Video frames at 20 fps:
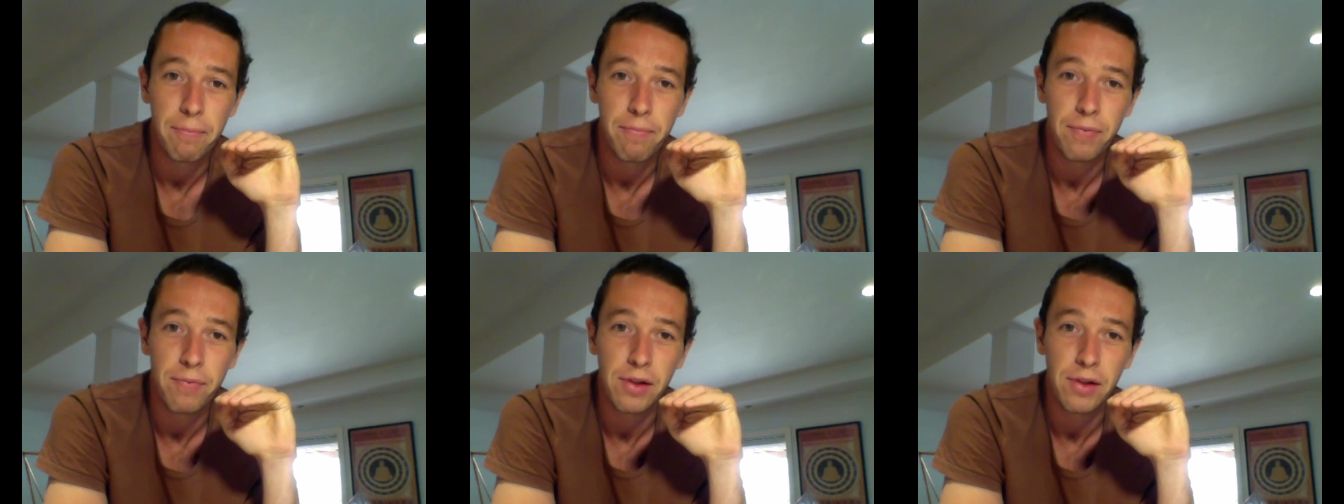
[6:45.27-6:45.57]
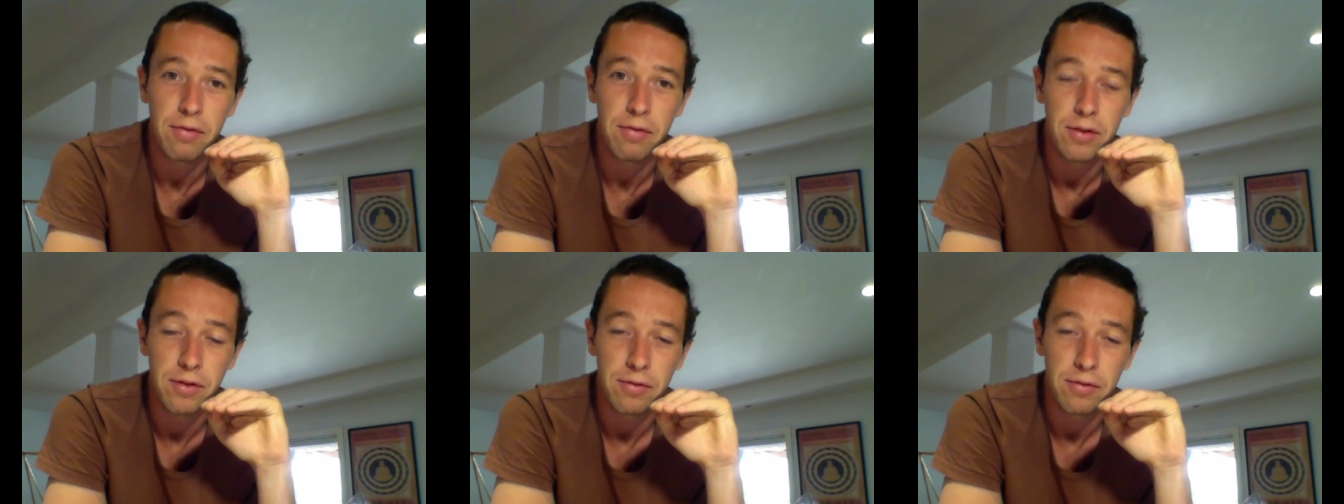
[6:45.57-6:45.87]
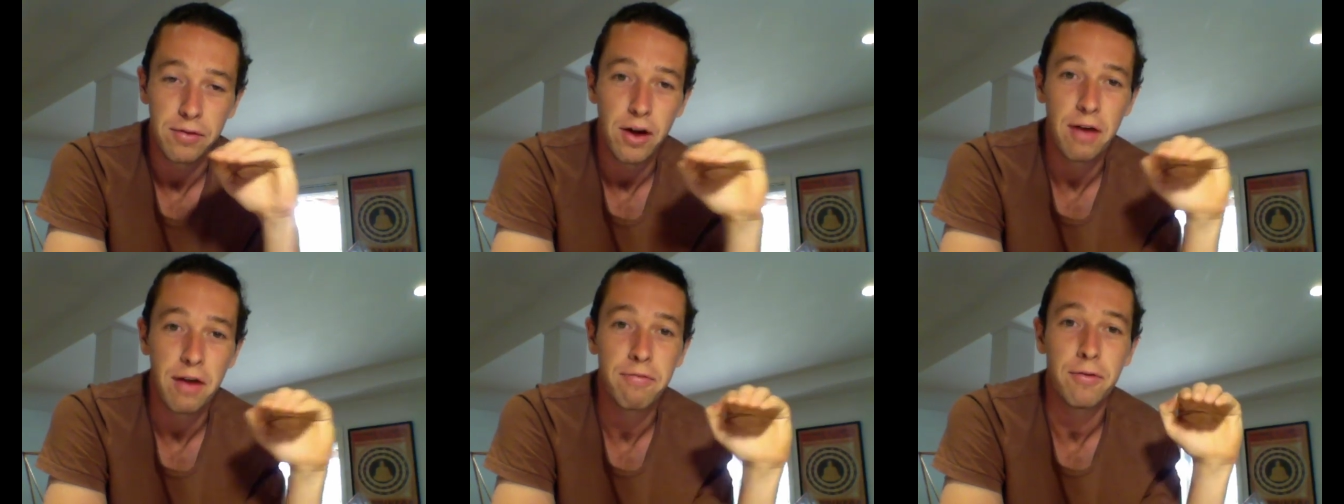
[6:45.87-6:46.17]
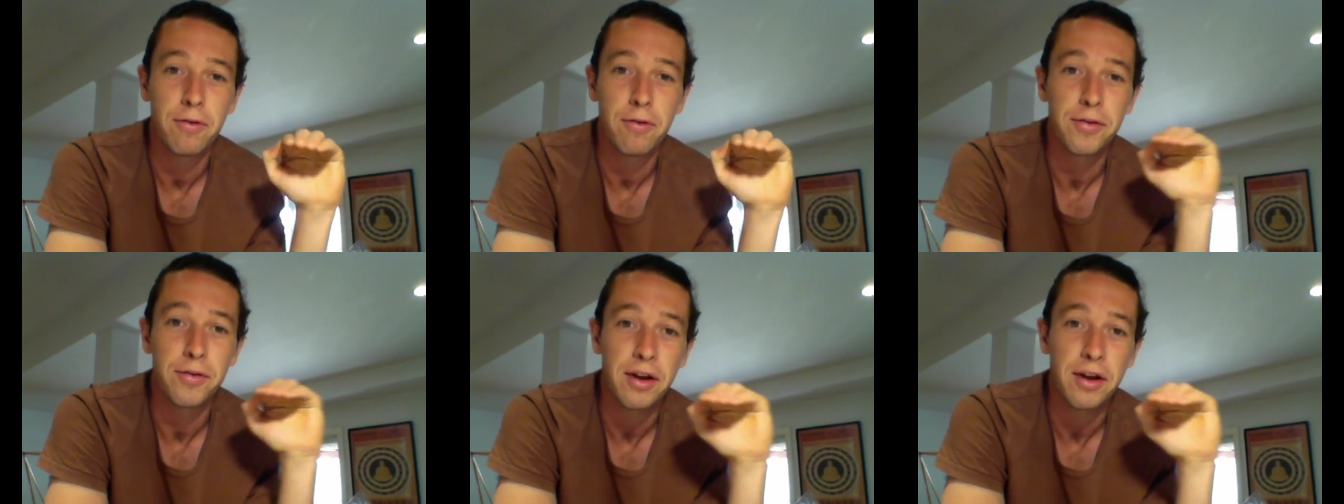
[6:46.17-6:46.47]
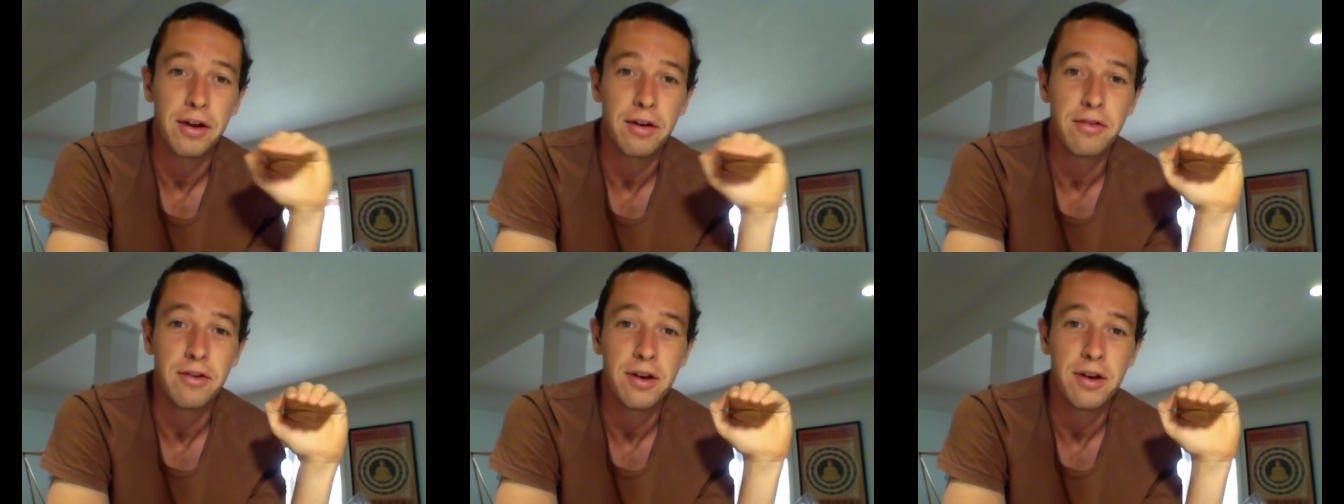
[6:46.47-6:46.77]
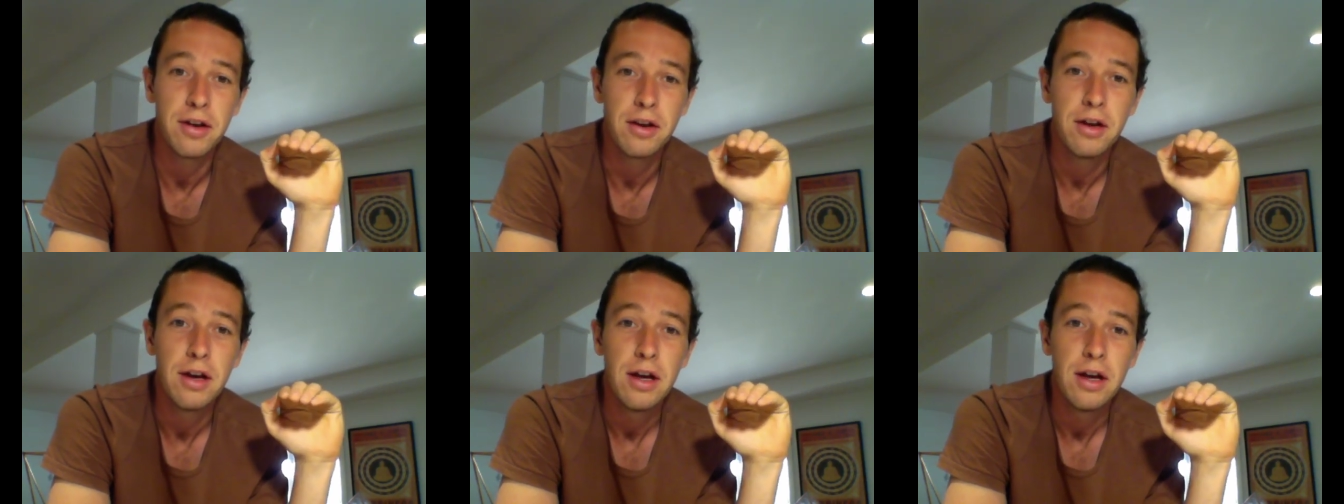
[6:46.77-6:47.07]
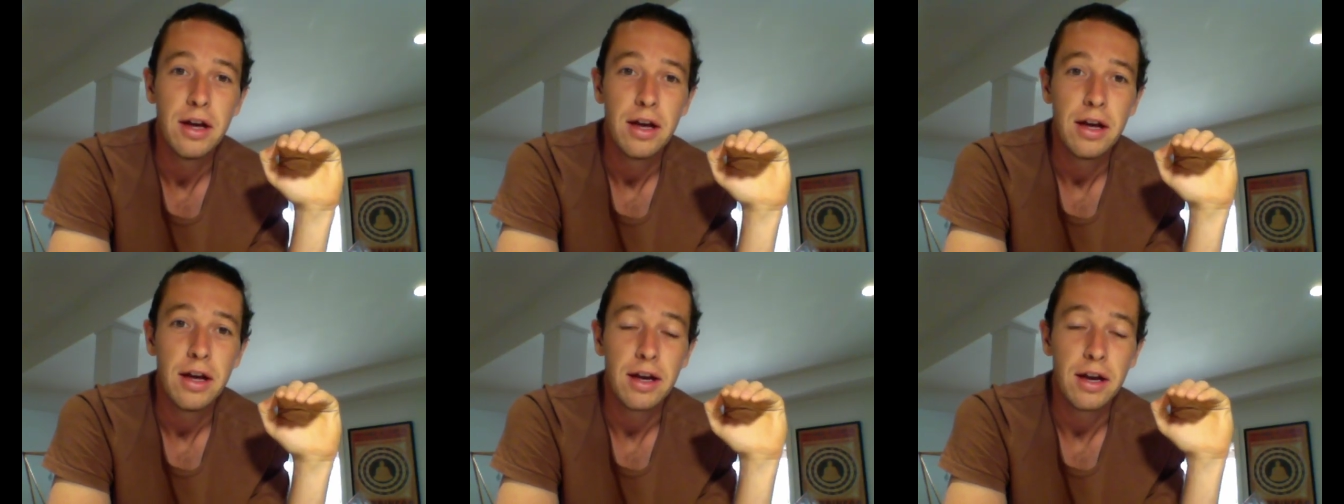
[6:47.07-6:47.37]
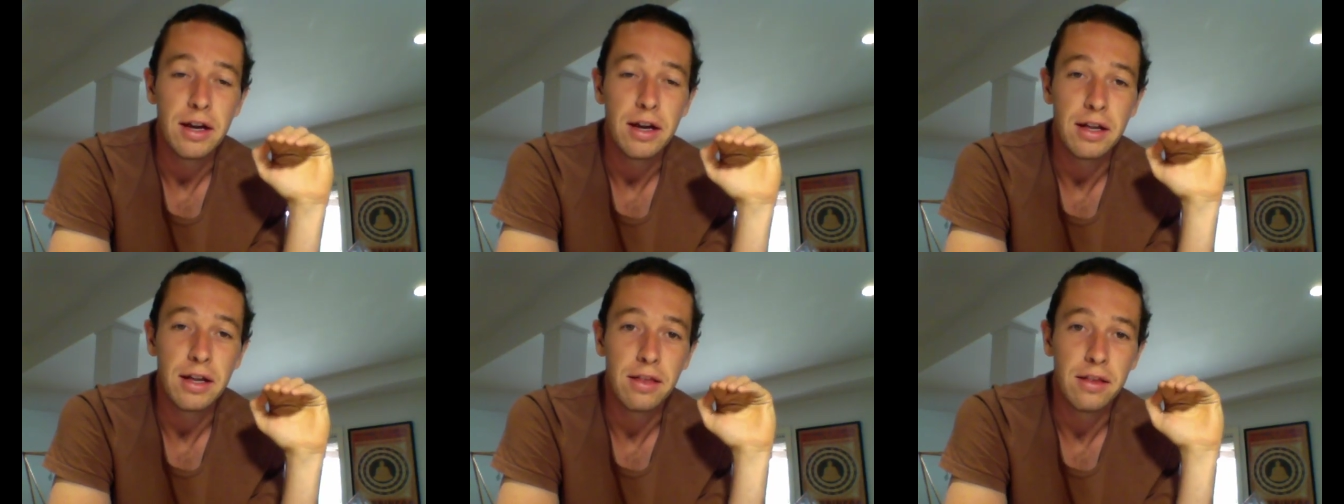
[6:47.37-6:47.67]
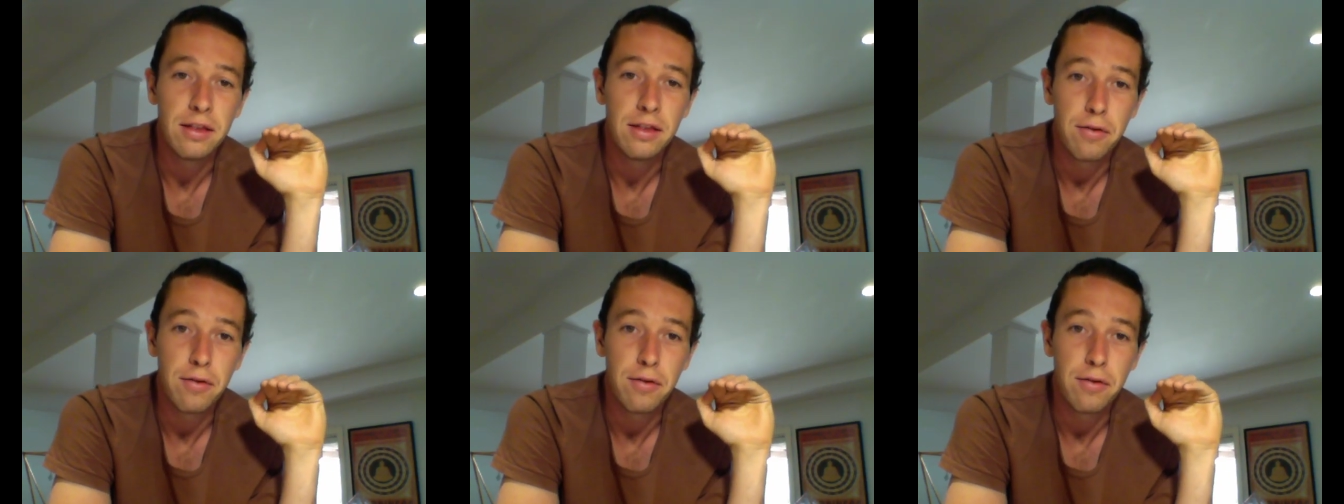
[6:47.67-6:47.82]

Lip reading: level of life force energy in